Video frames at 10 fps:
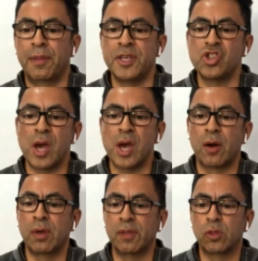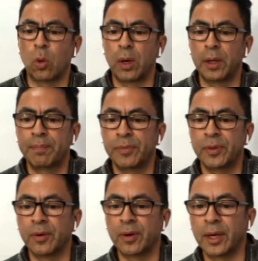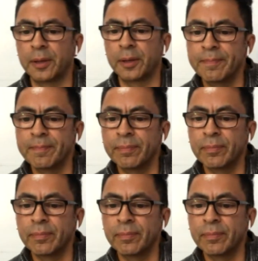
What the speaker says: this shadow inventory, okay?